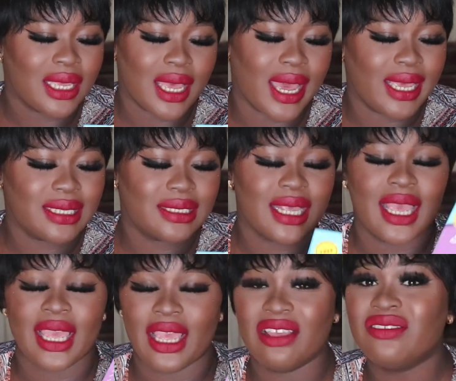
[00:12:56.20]
guys,
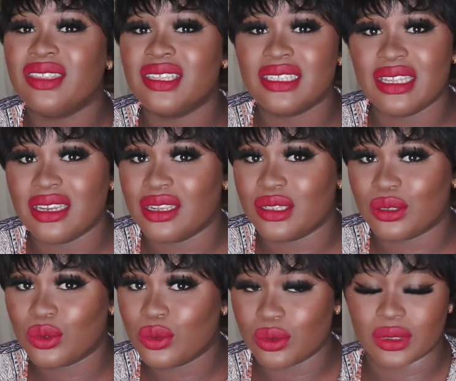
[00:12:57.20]
if this thing
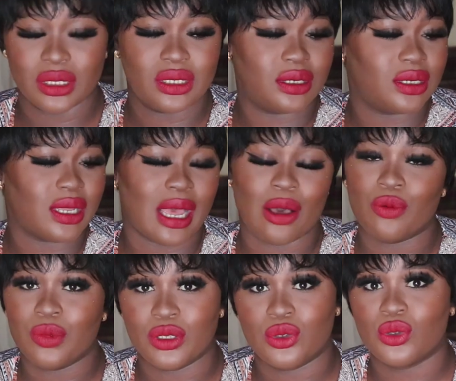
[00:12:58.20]
is good,
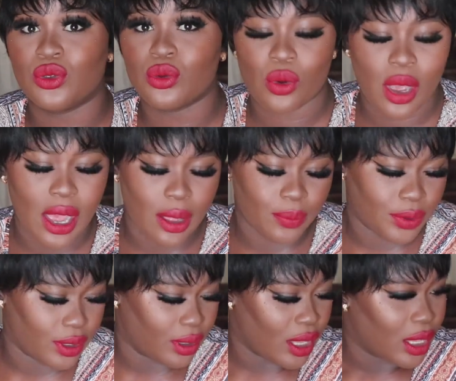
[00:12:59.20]
I'll be so
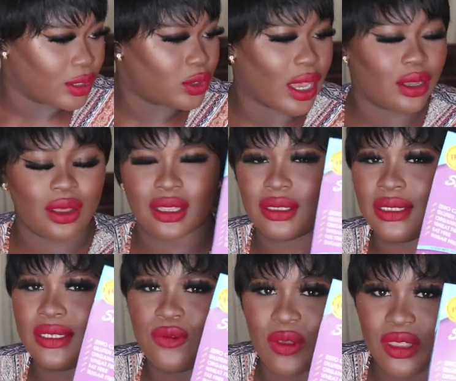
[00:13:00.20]
happy. So I got
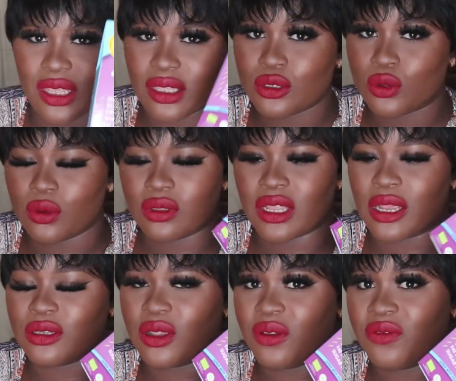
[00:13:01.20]
this for, I think,
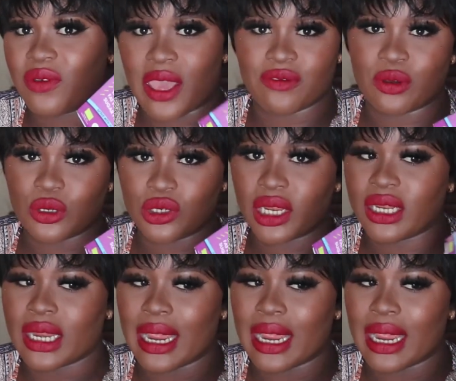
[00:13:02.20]
2,500